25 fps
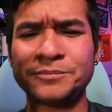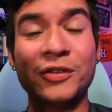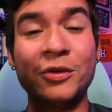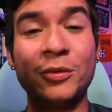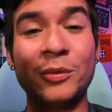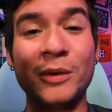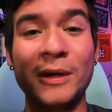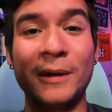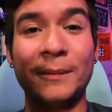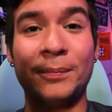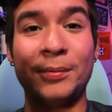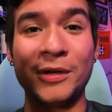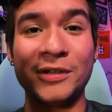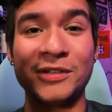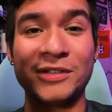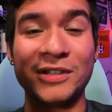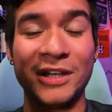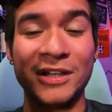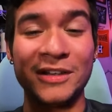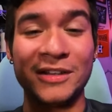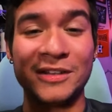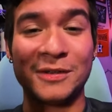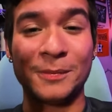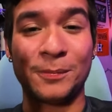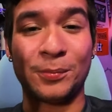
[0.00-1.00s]
Also really
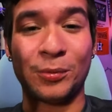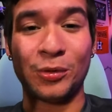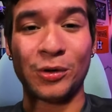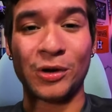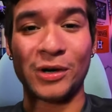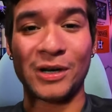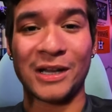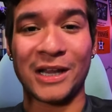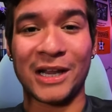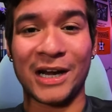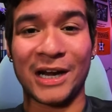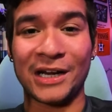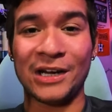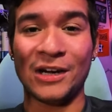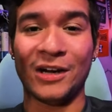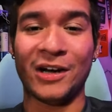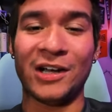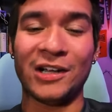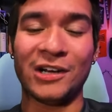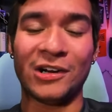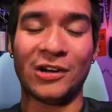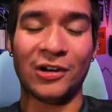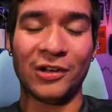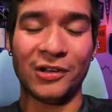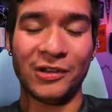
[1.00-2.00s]
appreciate the support that I
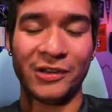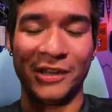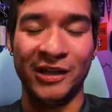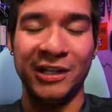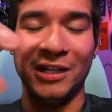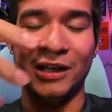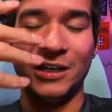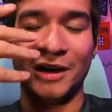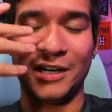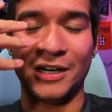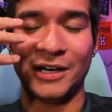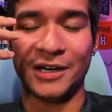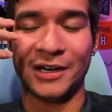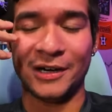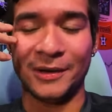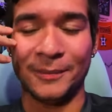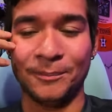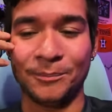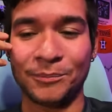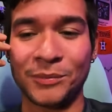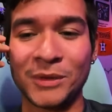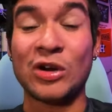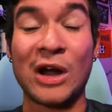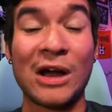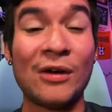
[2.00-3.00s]
got on the
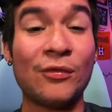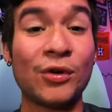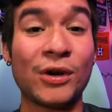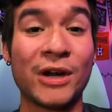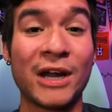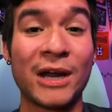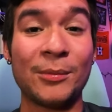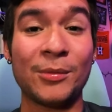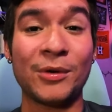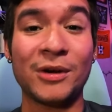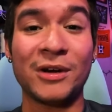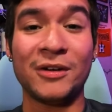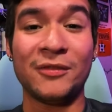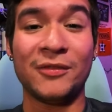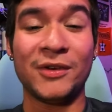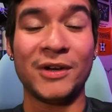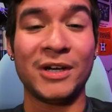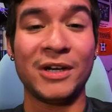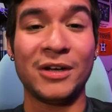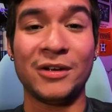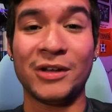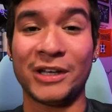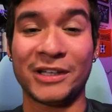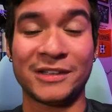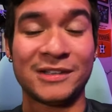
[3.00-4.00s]
travel camera gear video.